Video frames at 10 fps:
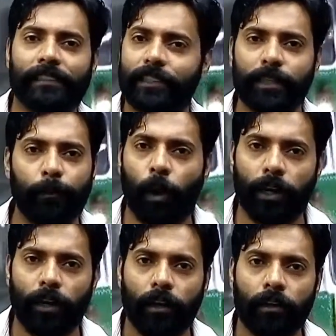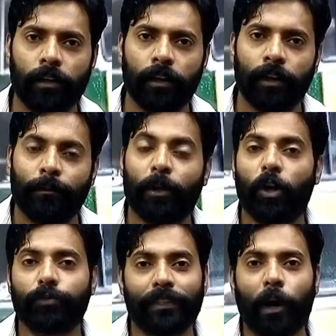is important,
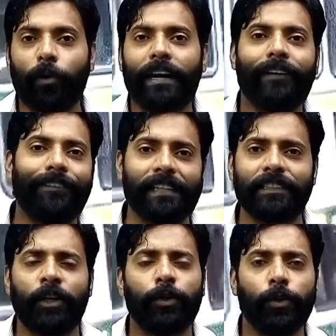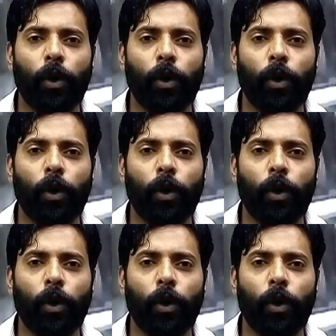because without reference, no